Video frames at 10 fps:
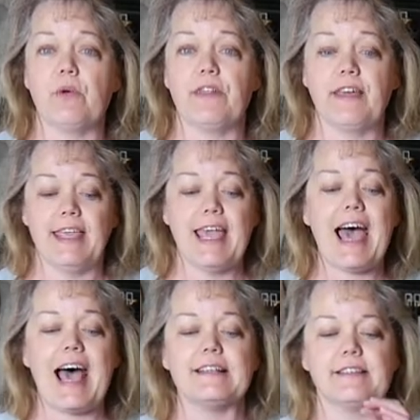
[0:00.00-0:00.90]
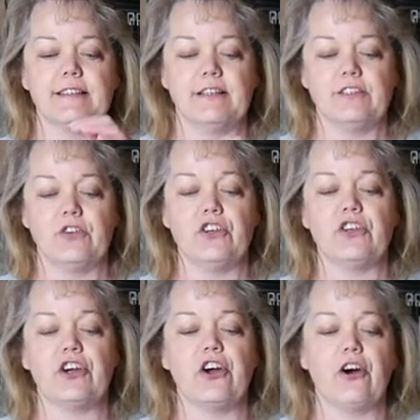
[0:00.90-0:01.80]
with a yes, so you
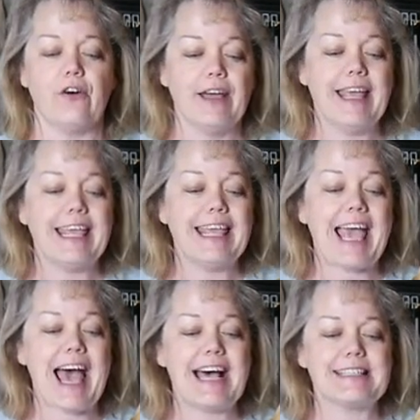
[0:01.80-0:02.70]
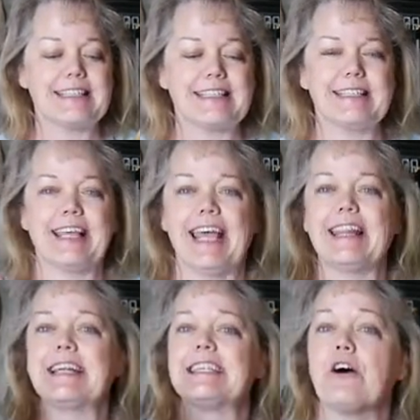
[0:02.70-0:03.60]
could go, yes,
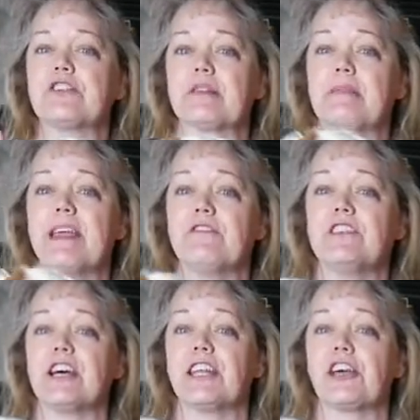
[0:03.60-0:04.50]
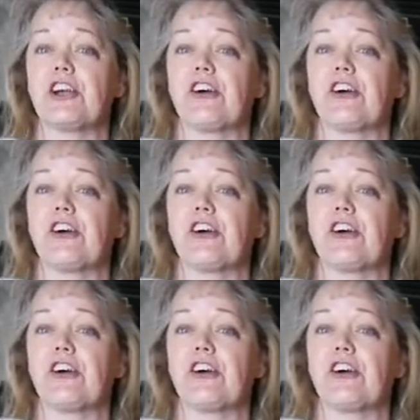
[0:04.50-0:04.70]
and that tells them they've done it